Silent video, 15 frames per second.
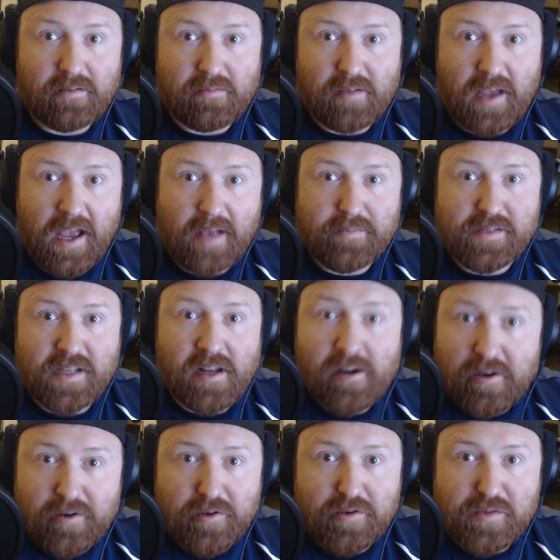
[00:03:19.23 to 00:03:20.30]
games and
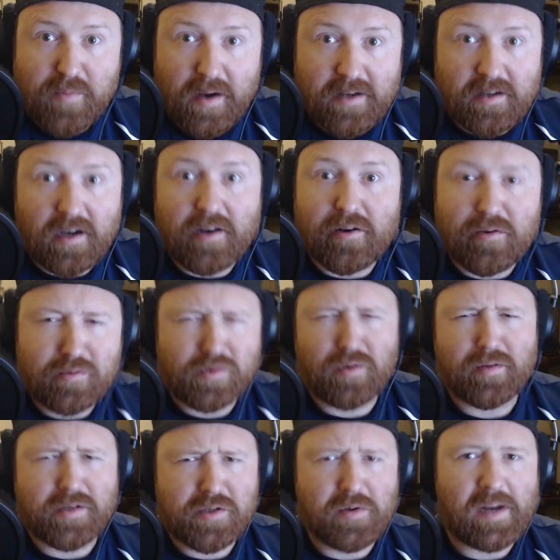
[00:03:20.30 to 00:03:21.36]
introduce my daughter, who's only
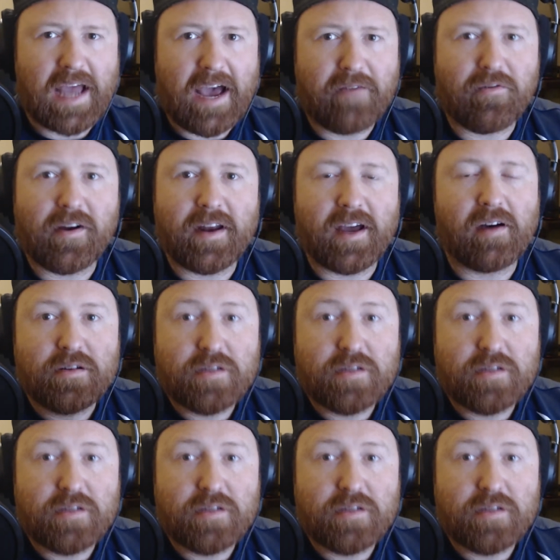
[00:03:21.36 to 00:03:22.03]
two and a half right now,